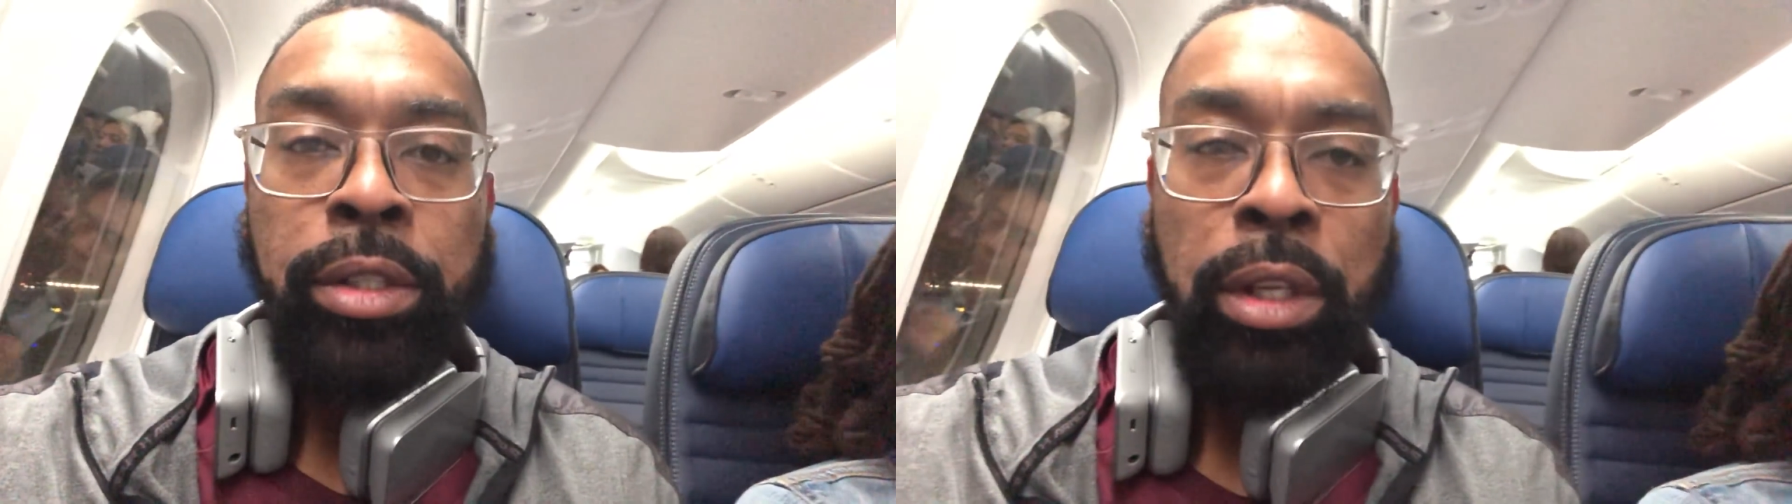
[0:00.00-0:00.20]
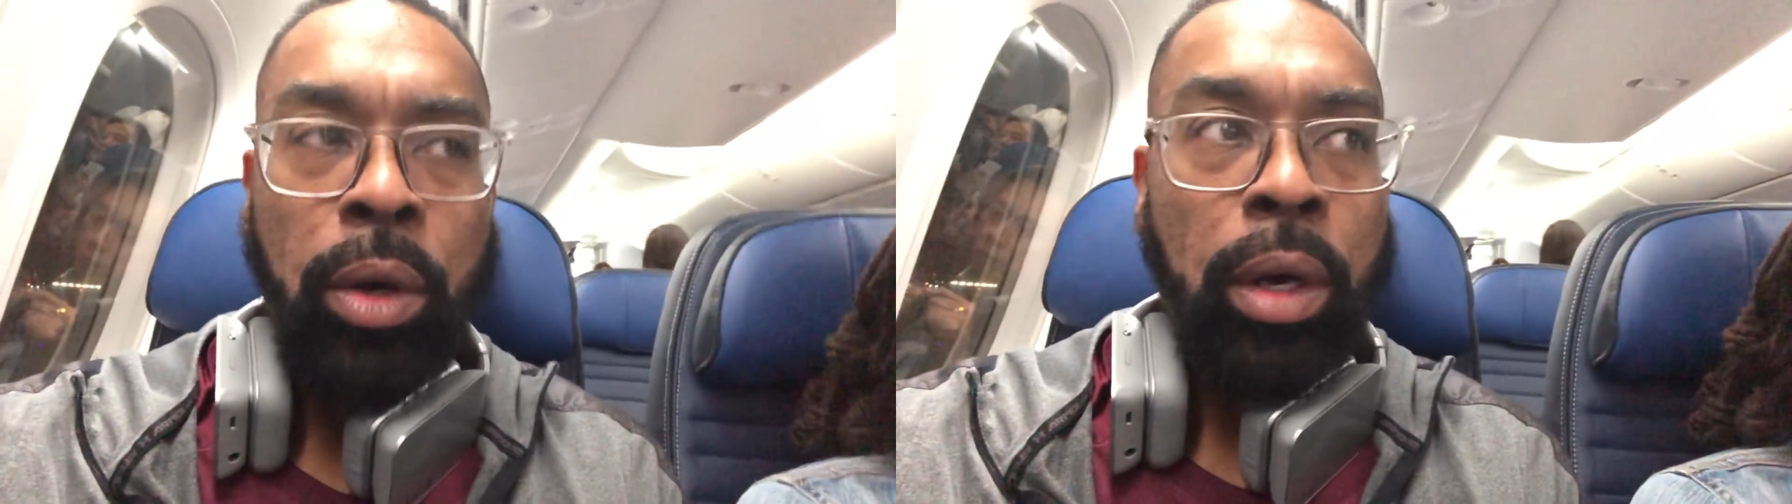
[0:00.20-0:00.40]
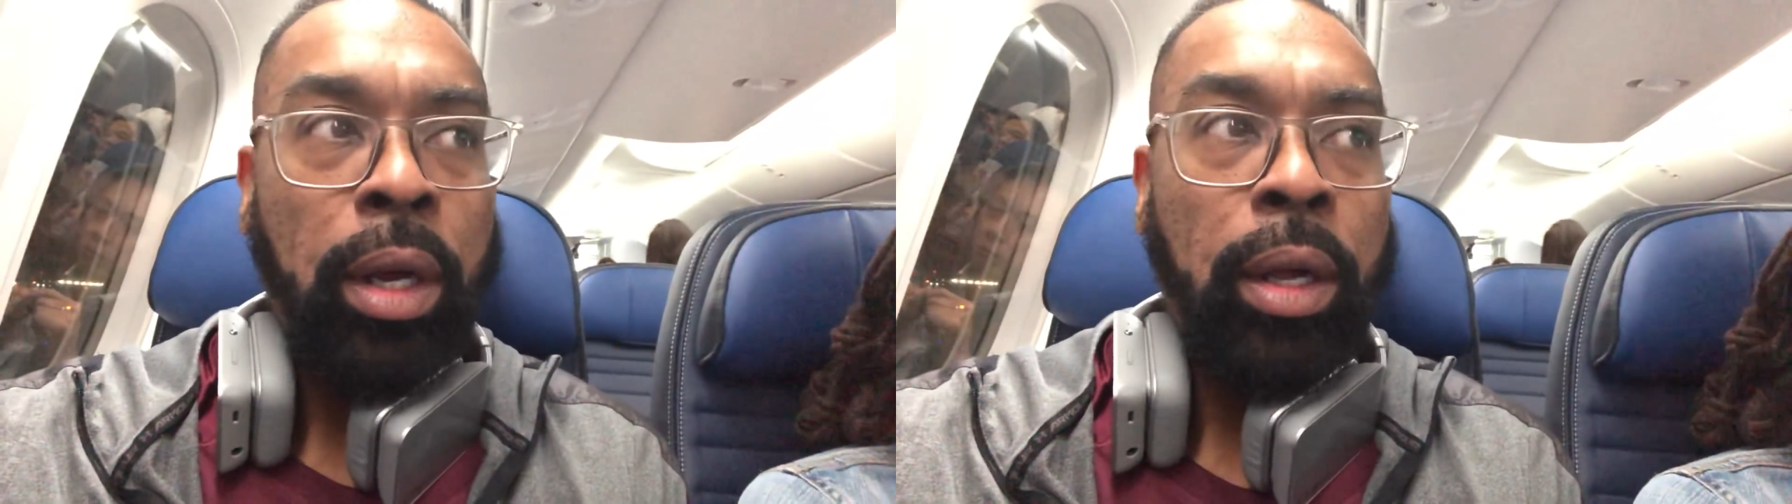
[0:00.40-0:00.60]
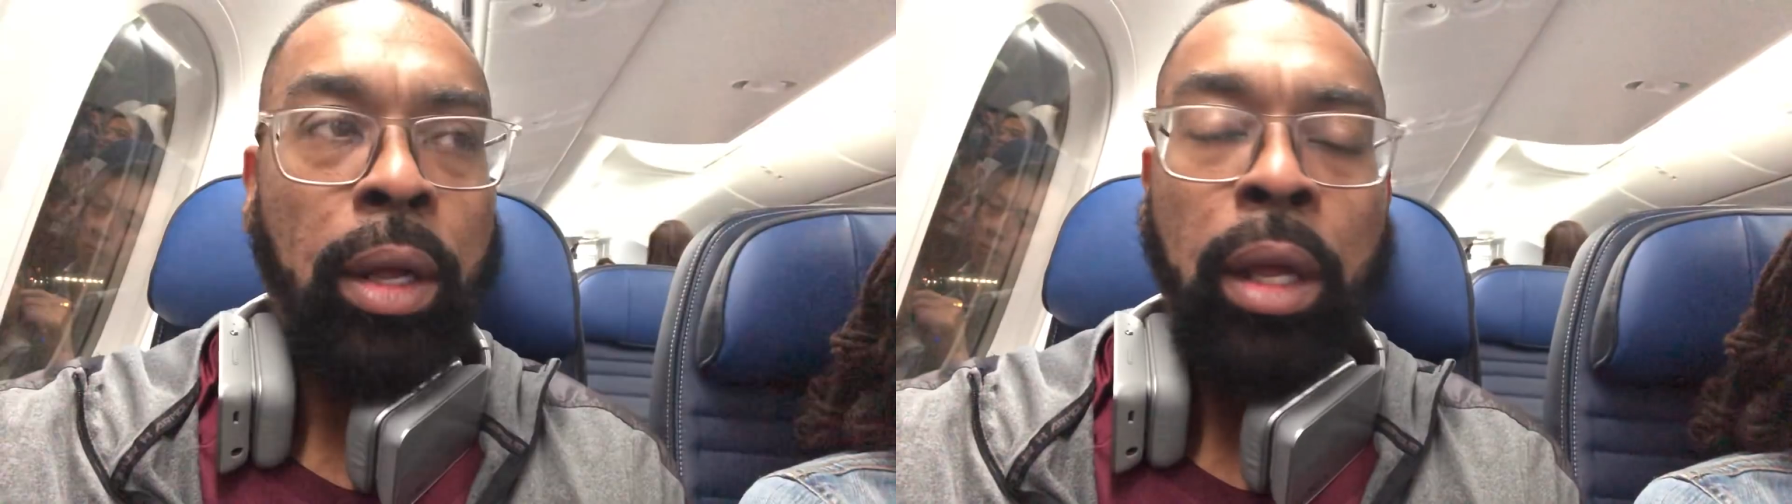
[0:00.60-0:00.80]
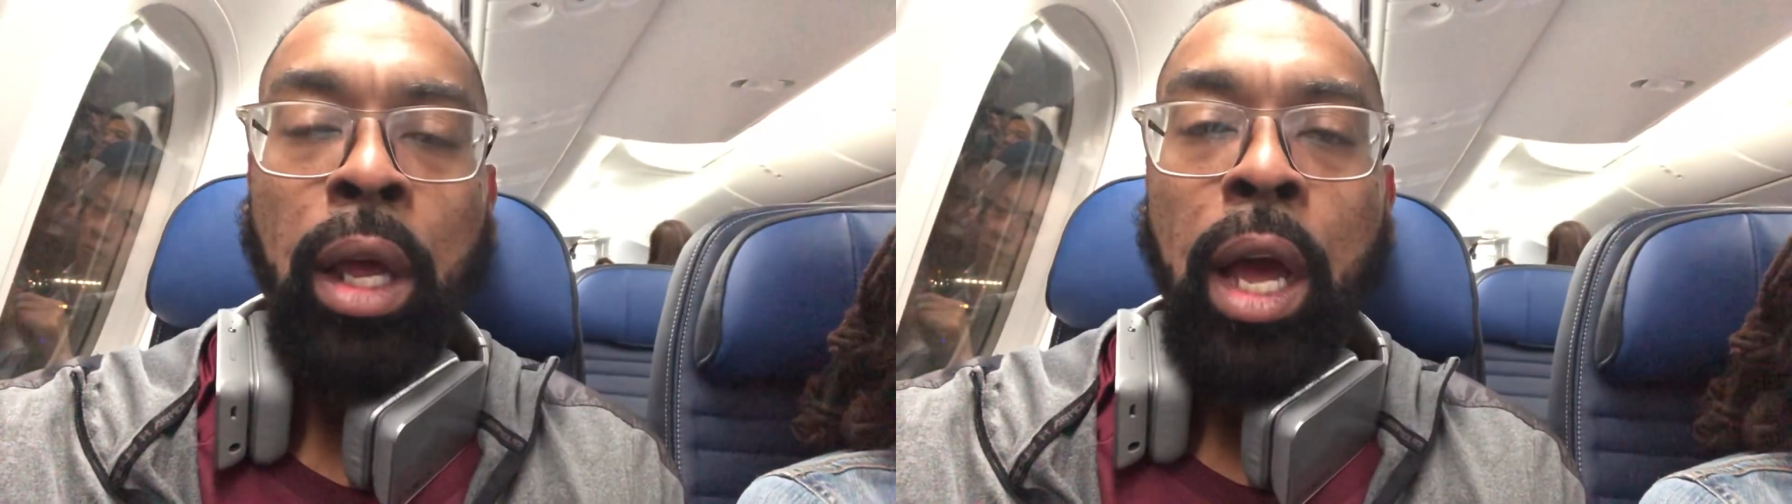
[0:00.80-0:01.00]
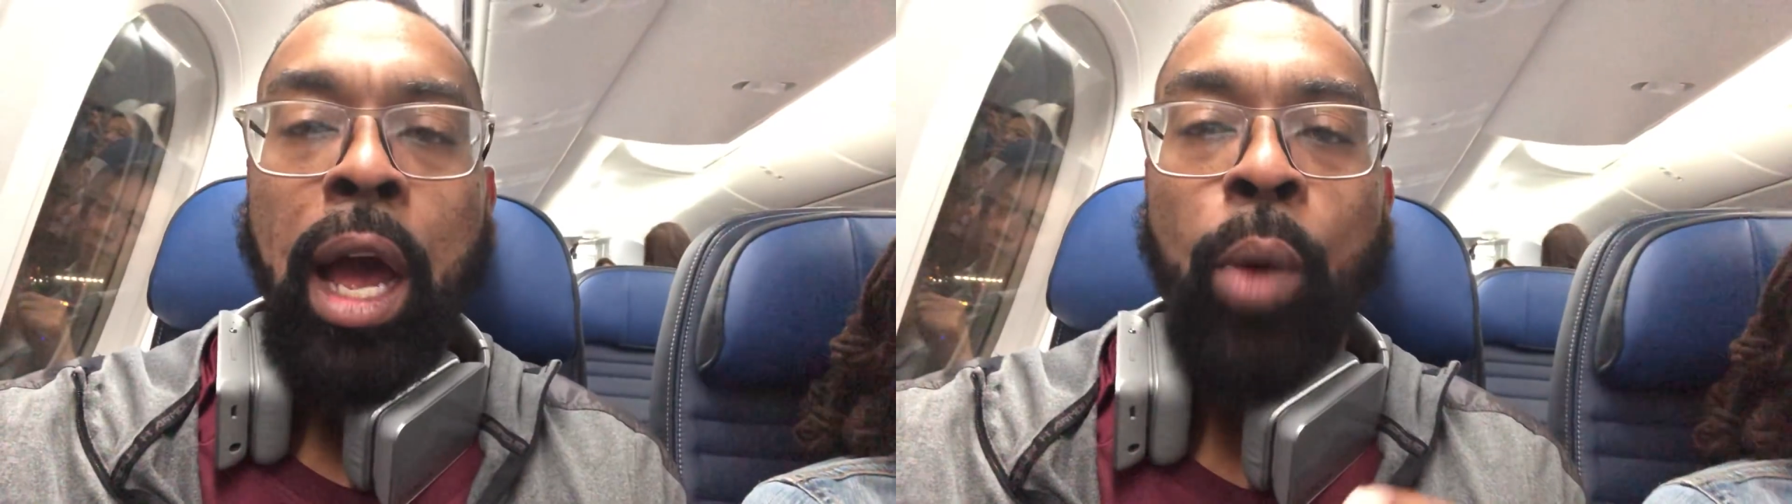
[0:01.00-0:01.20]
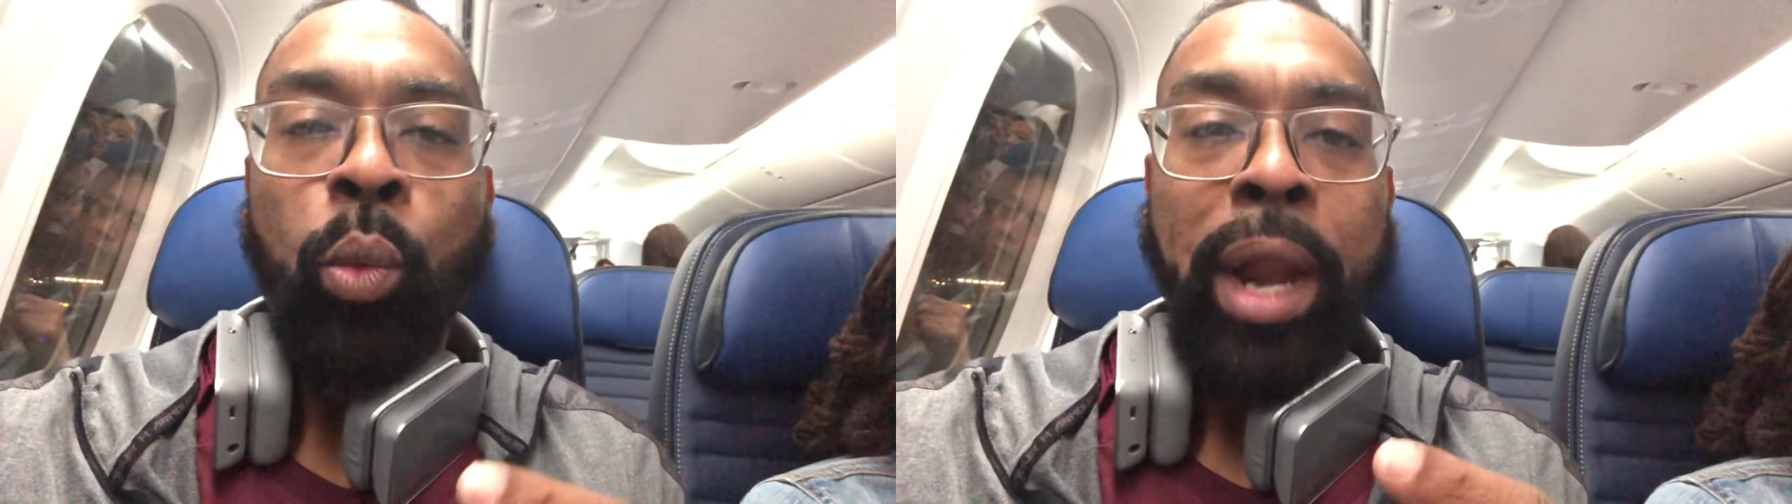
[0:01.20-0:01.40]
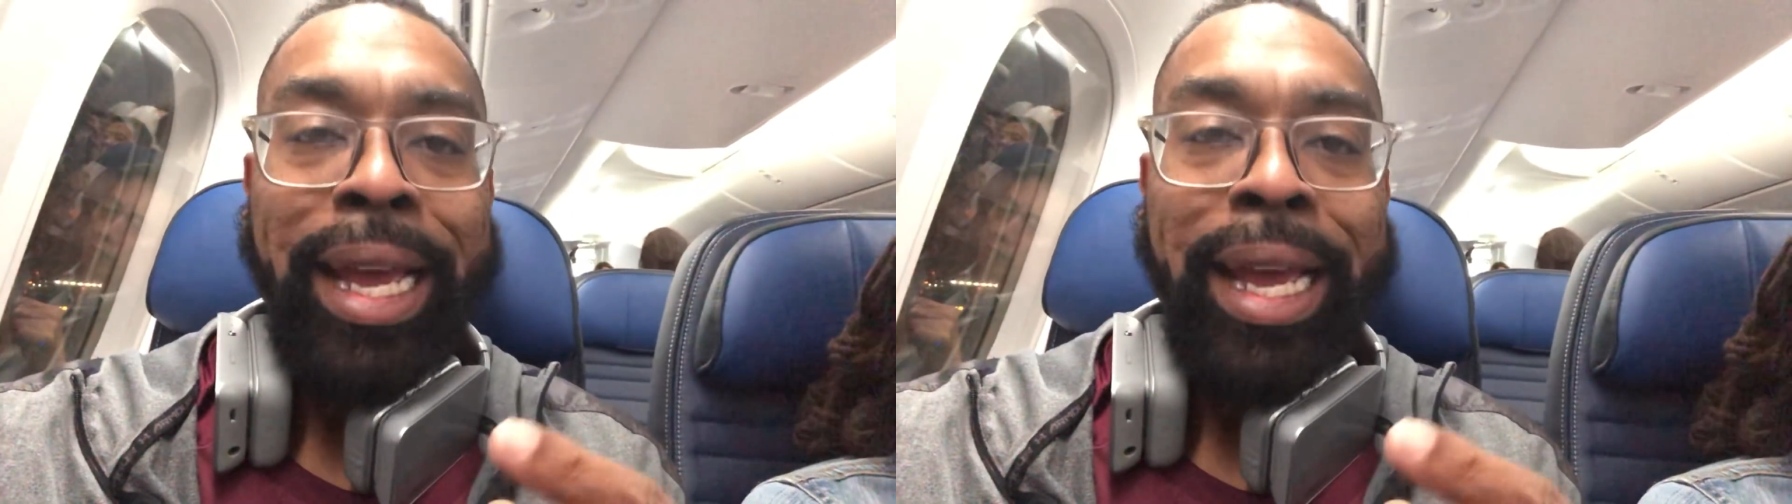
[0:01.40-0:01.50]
So when